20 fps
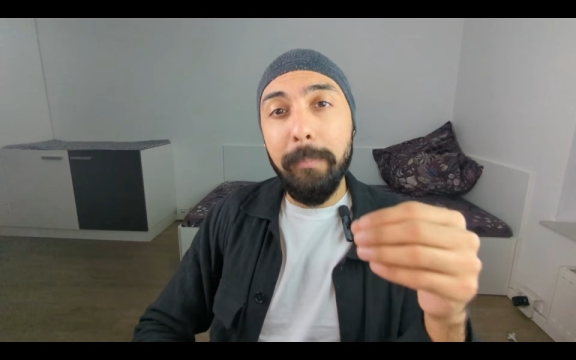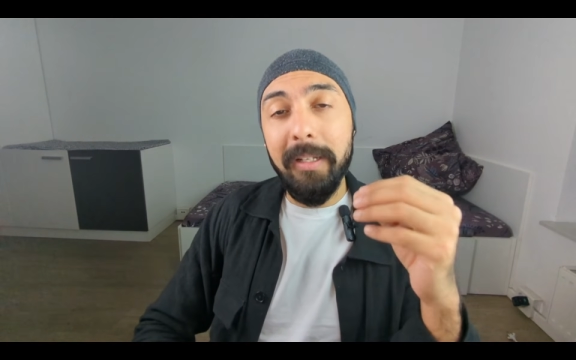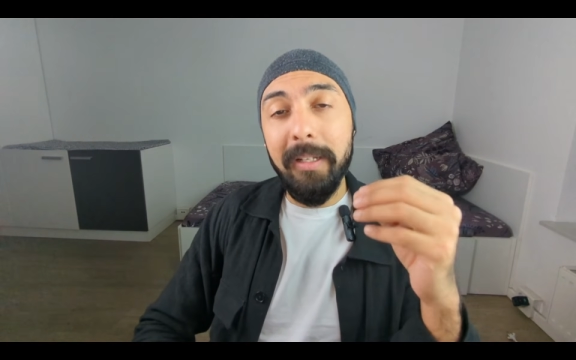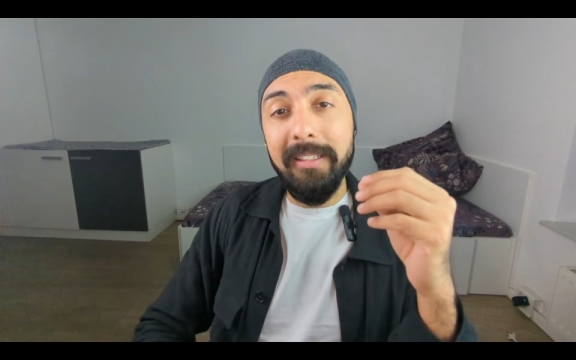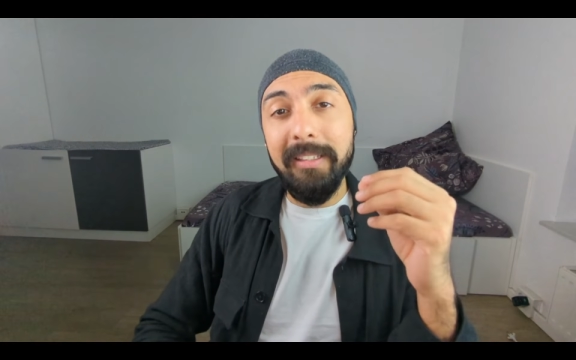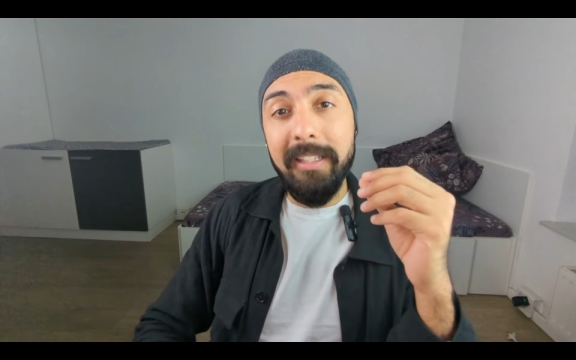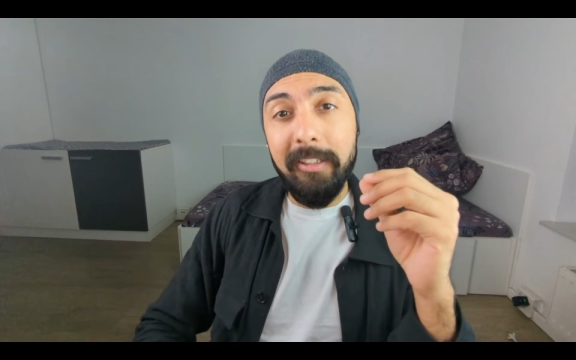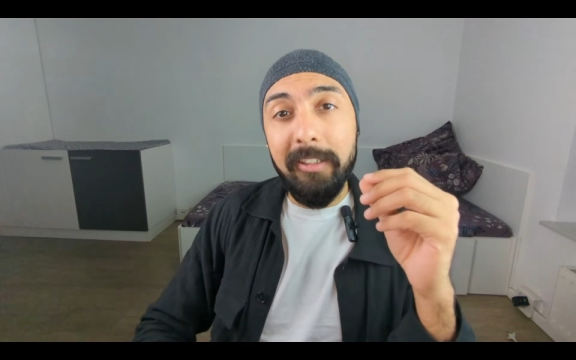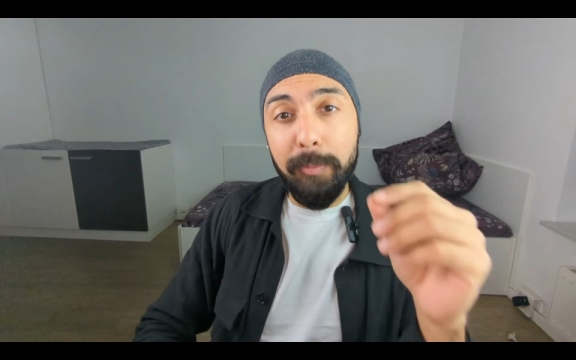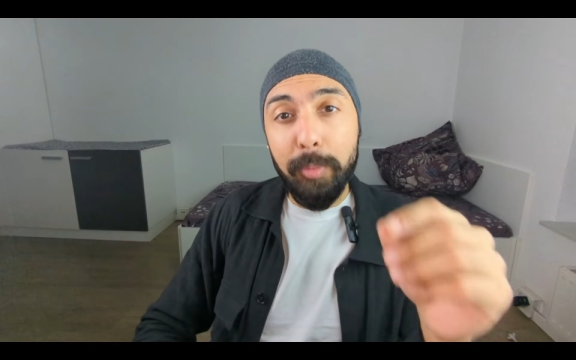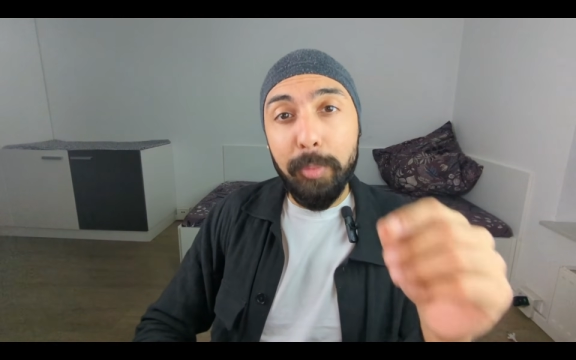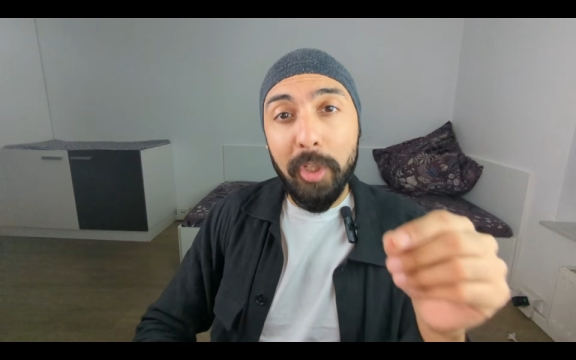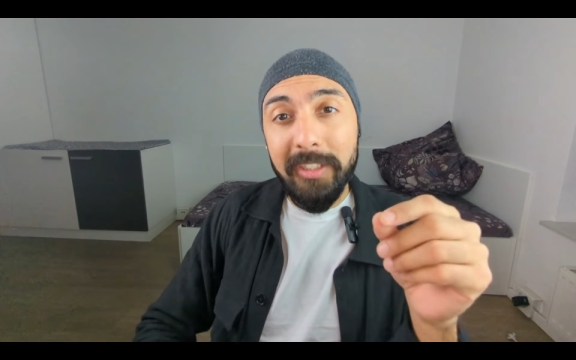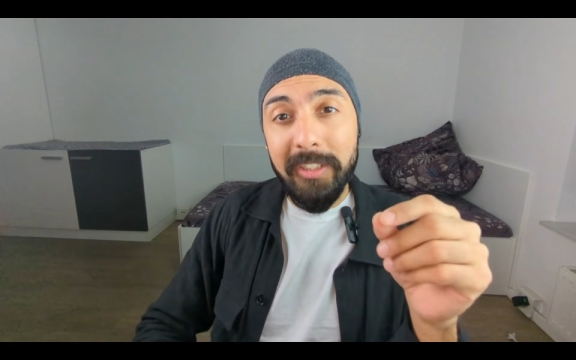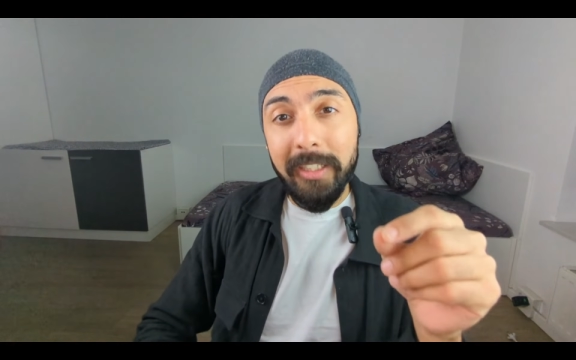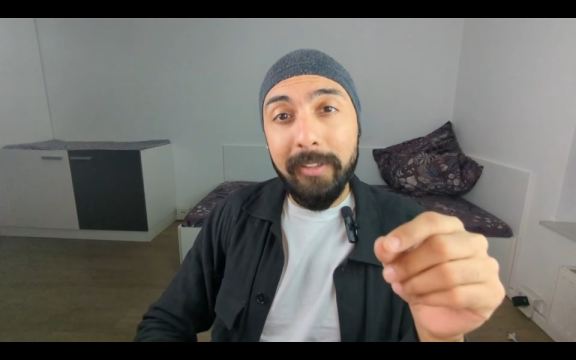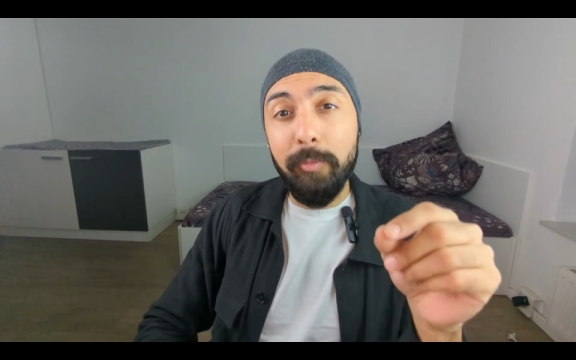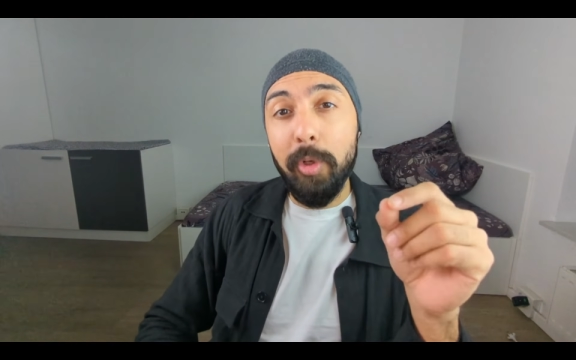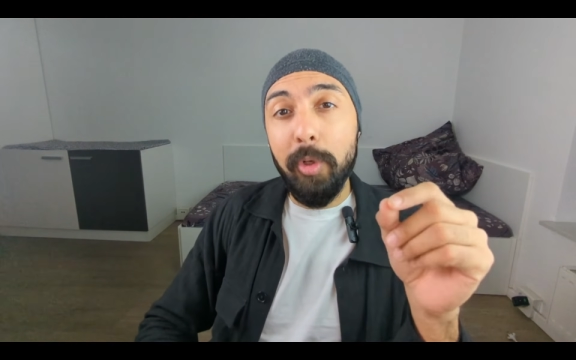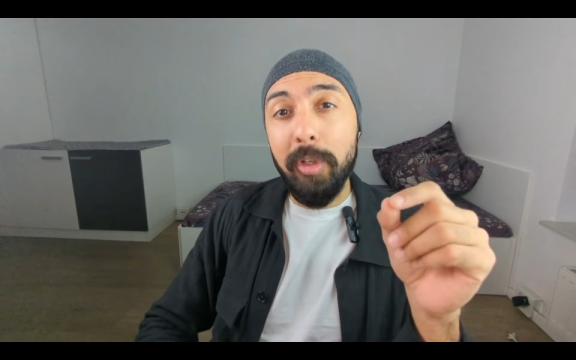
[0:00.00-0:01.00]
But this
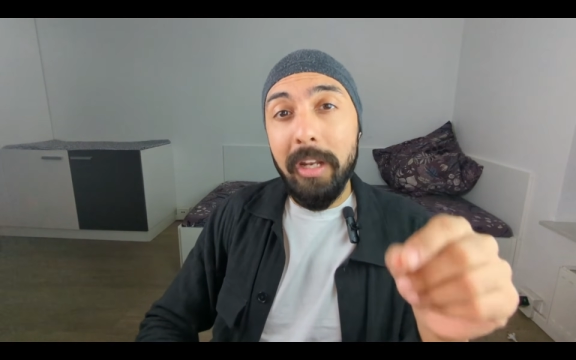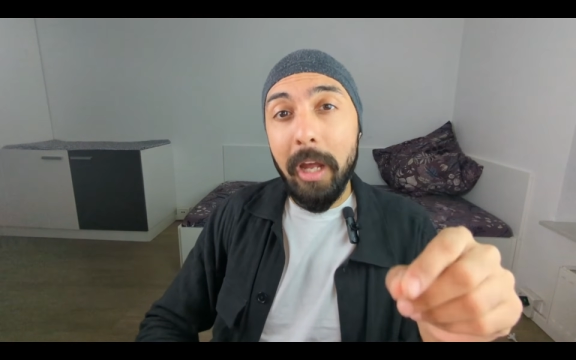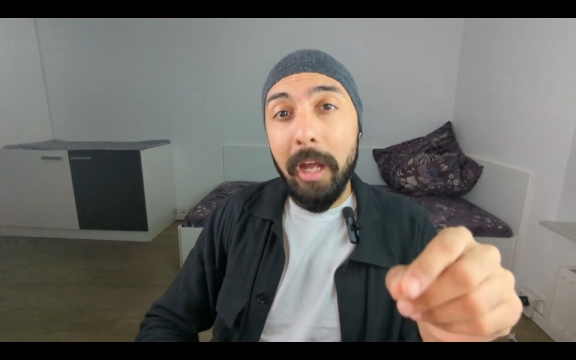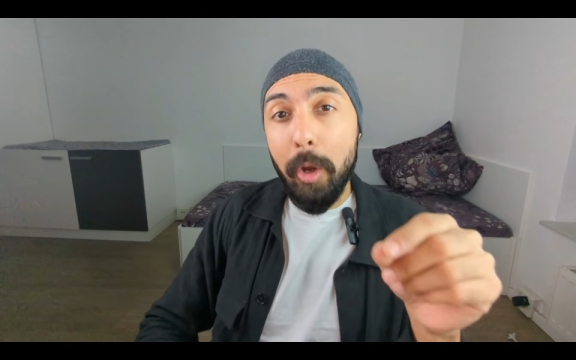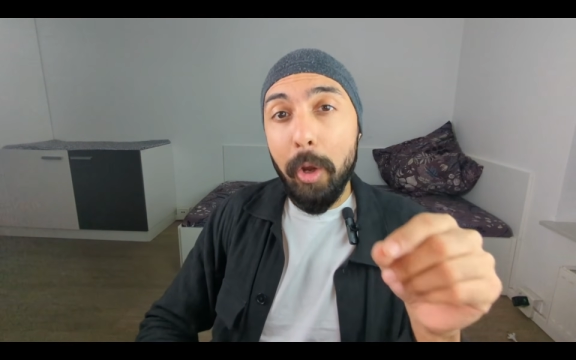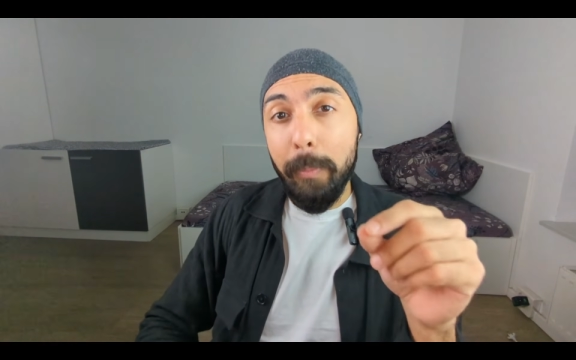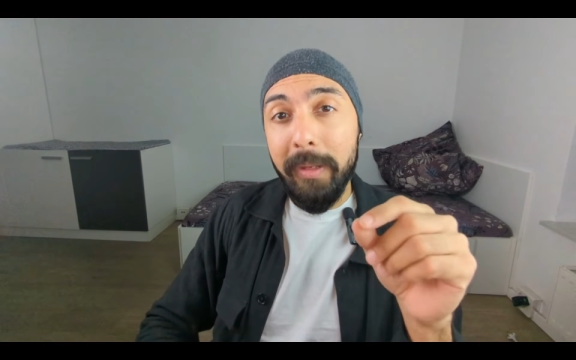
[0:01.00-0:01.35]
project would now